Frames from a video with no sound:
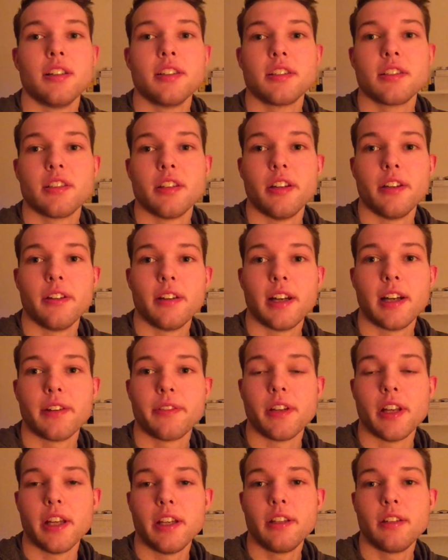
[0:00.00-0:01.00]
It's now
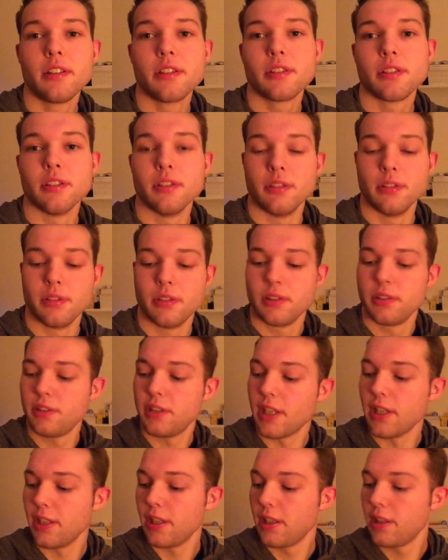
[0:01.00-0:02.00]
9:30, so
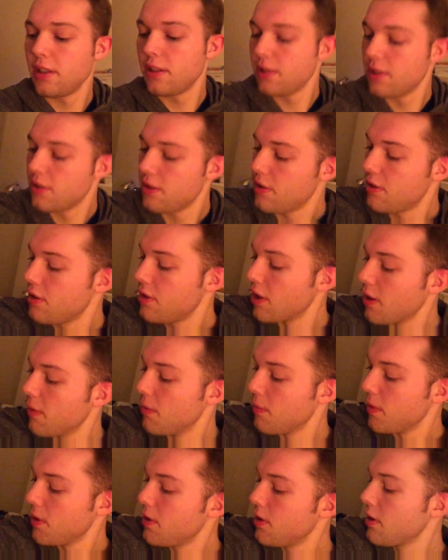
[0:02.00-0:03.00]
dinner. Check
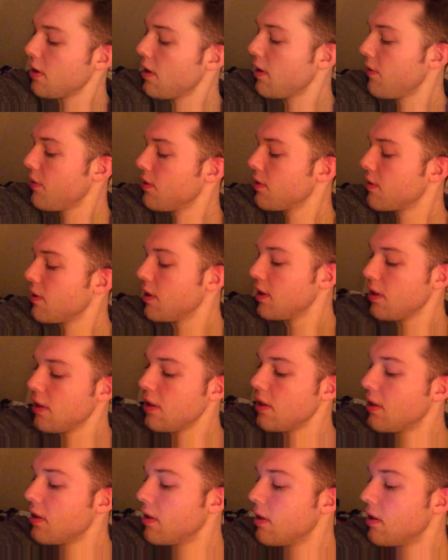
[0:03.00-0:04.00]
my blood sugar levels quickly.